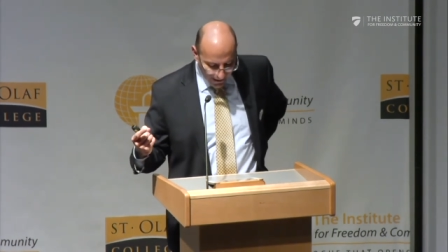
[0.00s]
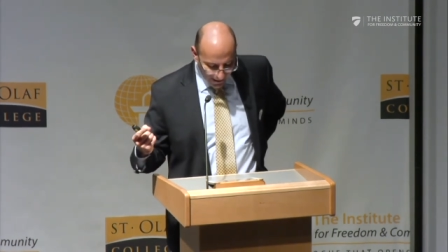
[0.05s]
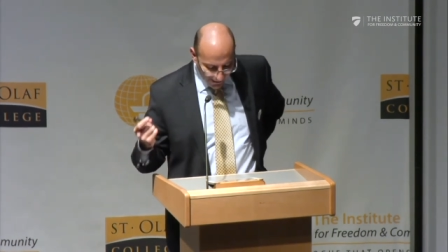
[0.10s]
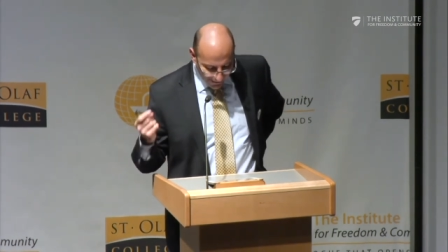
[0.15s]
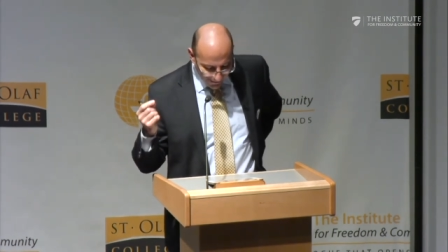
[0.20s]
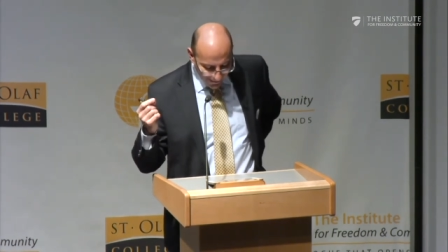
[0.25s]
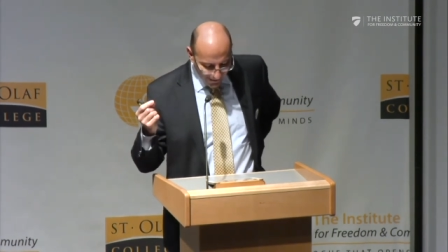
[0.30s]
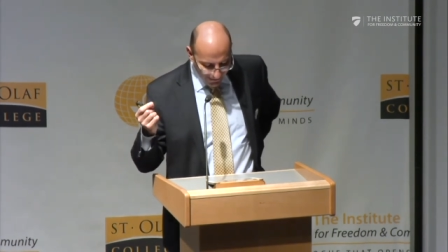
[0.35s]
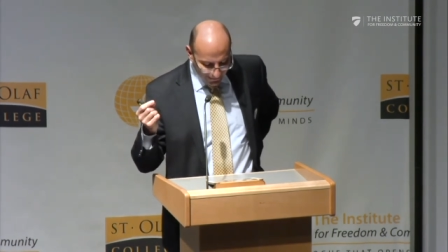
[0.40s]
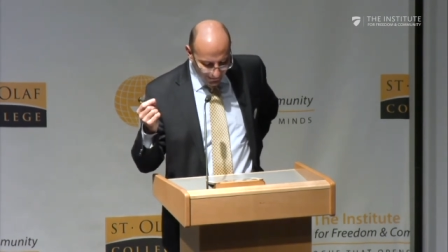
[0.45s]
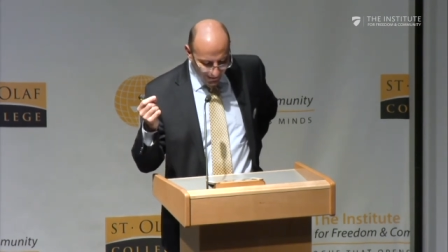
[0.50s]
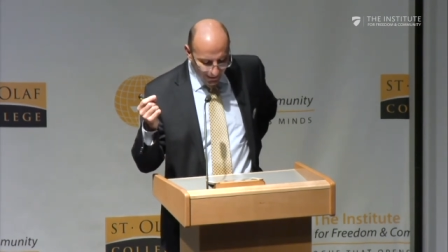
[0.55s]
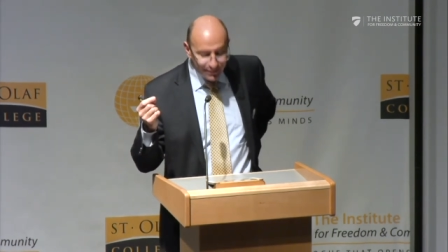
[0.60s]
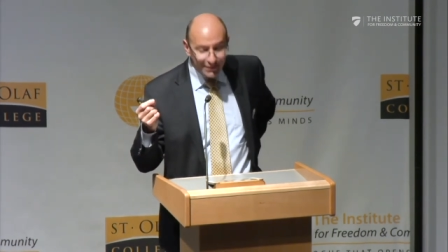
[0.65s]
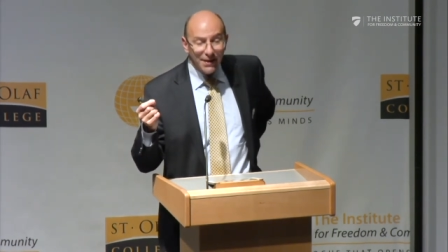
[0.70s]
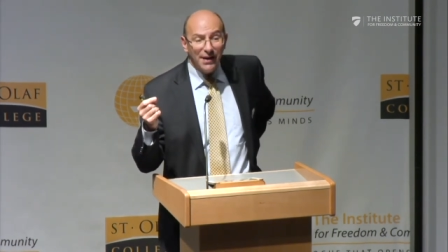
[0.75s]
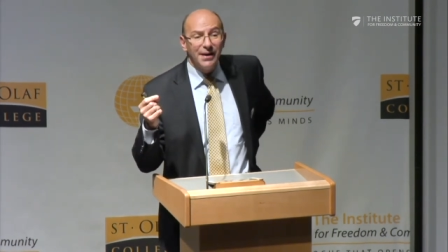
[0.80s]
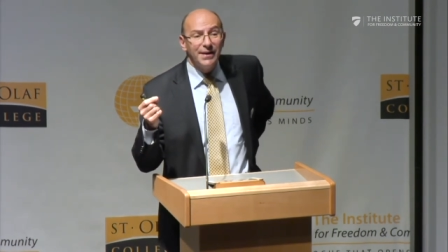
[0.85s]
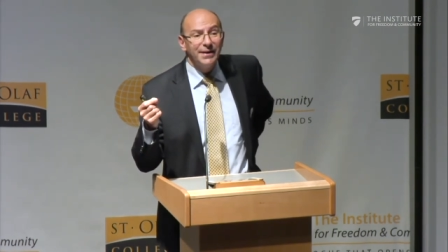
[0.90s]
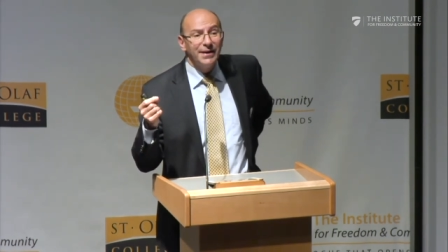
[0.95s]
are not a
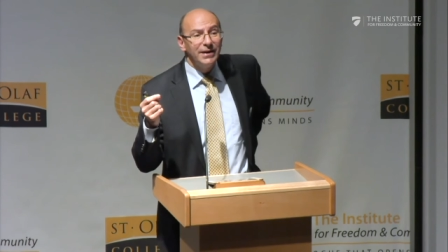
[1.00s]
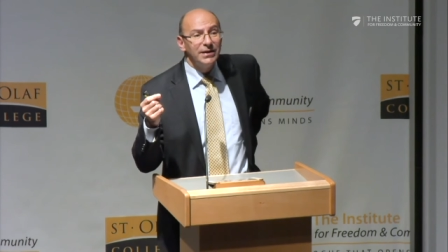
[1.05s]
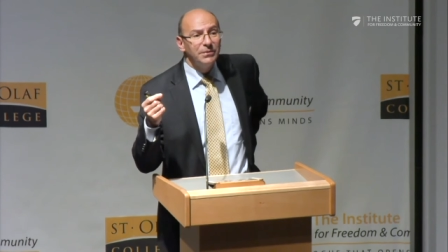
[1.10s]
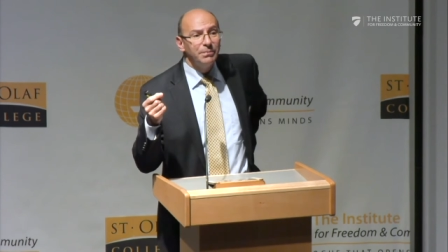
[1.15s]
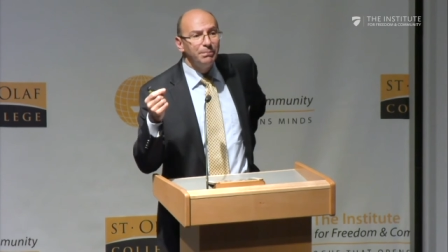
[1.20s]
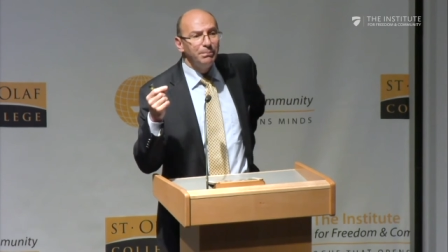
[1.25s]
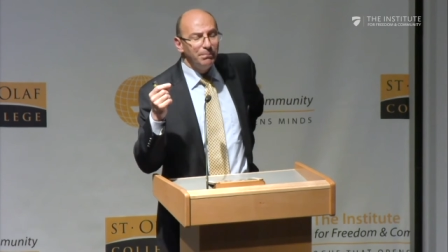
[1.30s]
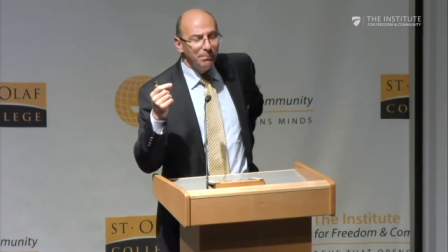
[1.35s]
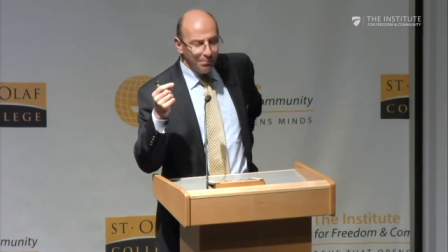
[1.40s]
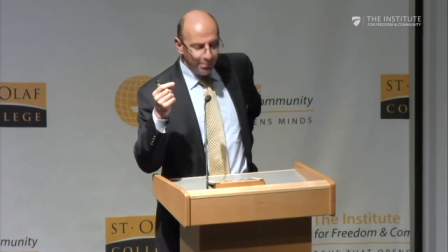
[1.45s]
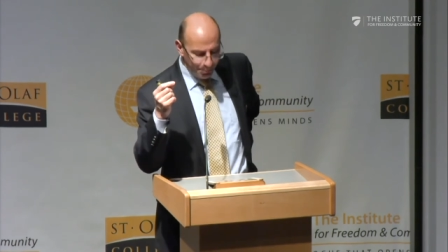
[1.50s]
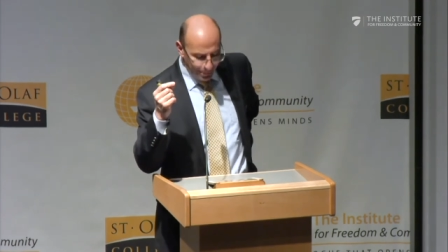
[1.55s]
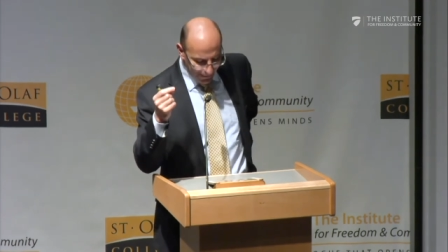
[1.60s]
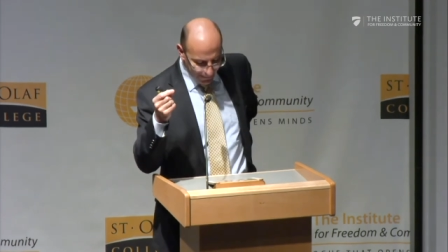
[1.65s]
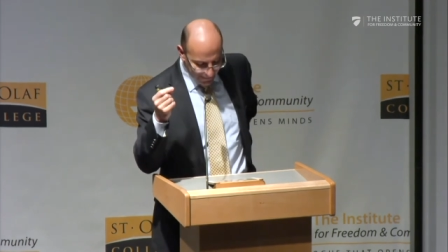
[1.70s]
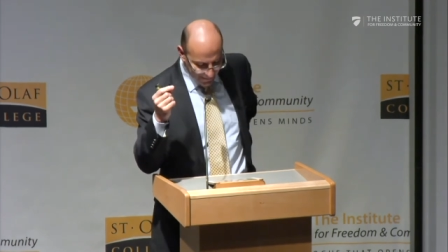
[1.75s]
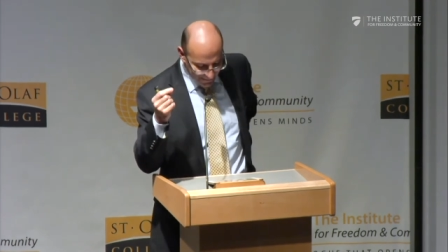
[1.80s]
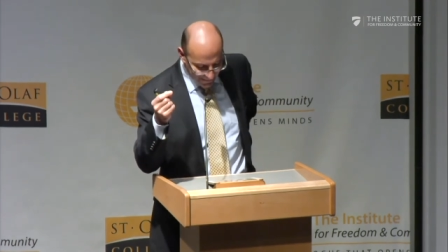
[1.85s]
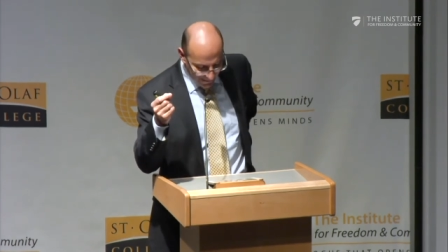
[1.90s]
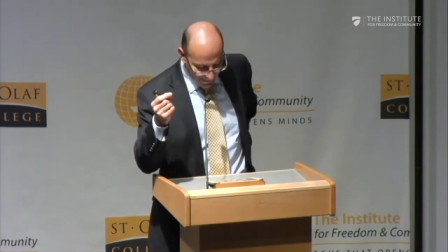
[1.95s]
target per
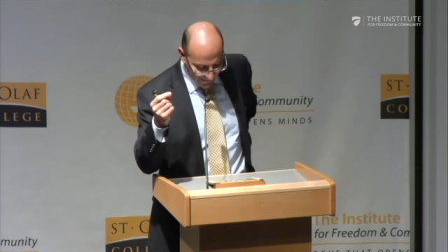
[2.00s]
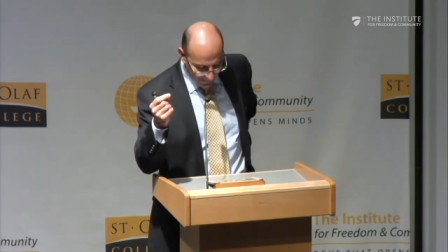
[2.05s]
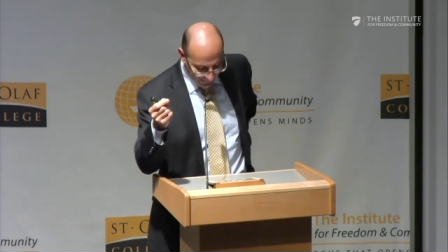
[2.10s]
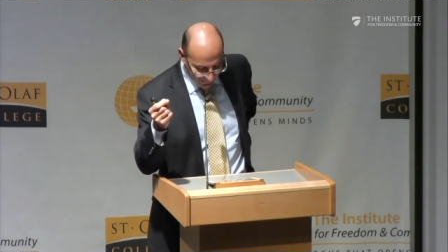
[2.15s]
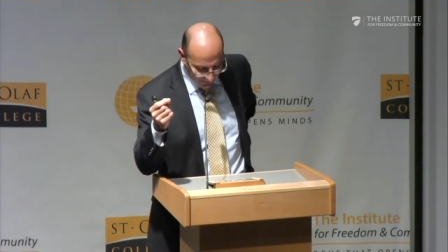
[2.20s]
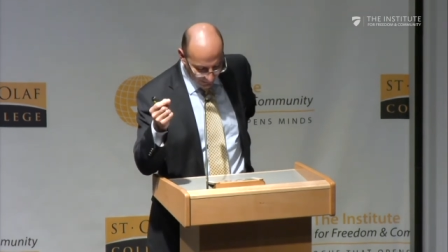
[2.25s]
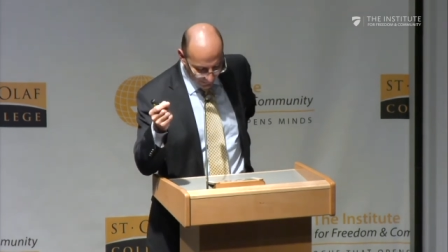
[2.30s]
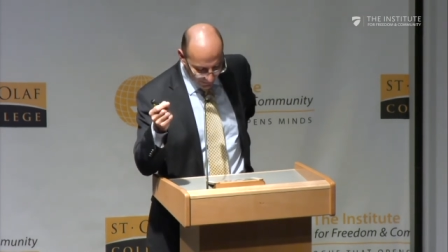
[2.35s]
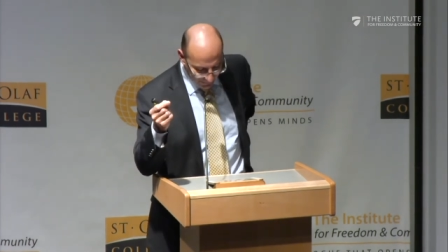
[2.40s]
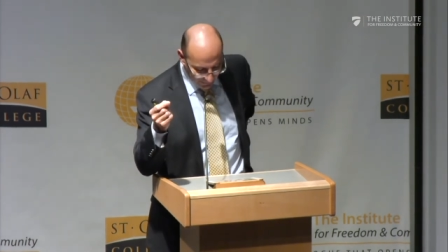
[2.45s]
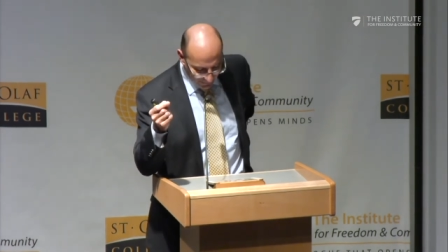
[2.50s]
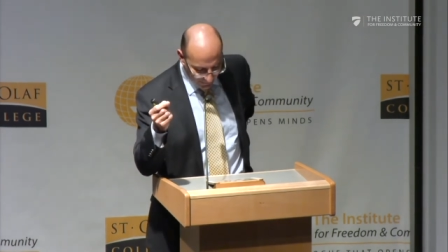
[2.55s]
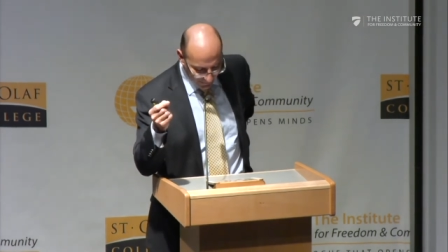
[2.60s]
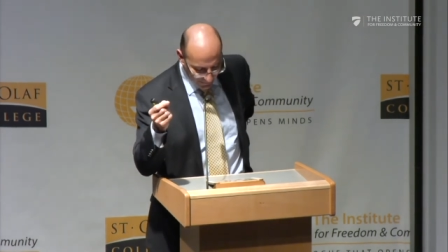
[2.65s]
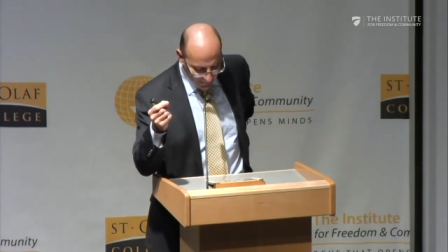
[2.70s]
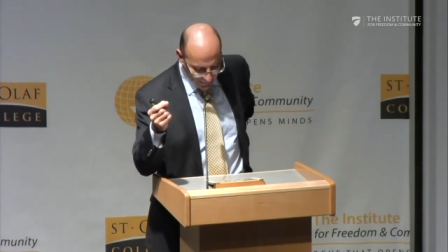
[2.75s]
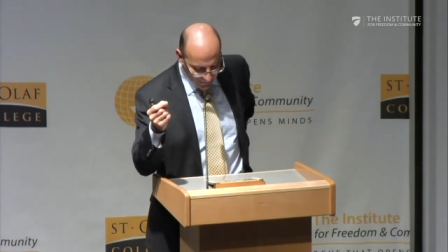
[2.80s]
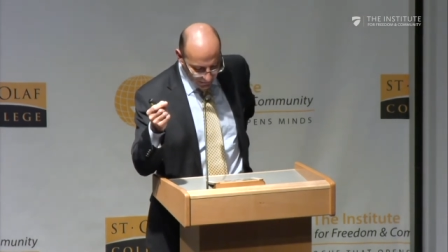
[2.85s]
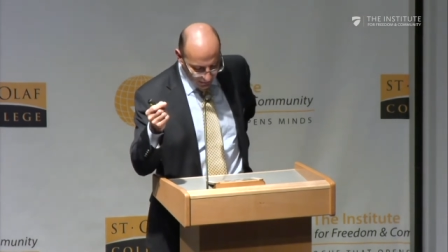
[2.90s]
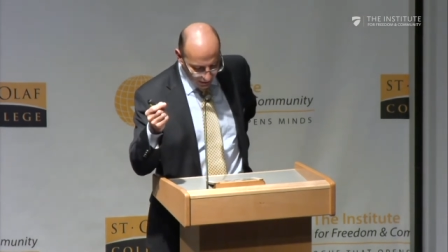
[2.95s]
se in the Middle
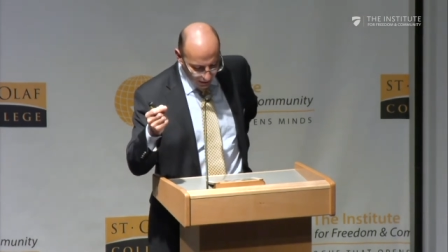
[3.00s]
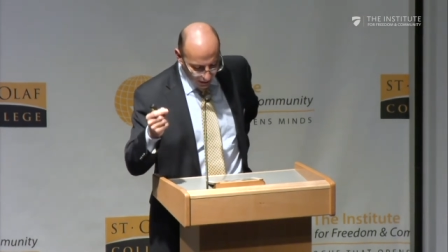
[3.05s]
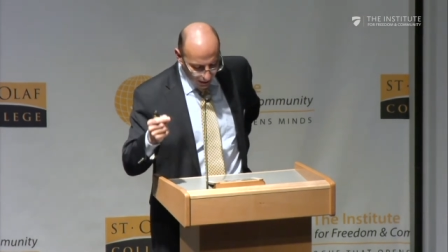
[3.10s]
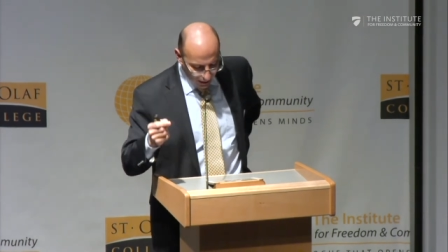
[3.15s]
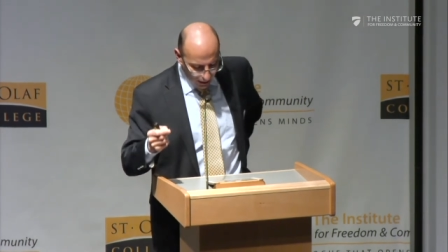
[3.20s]
East,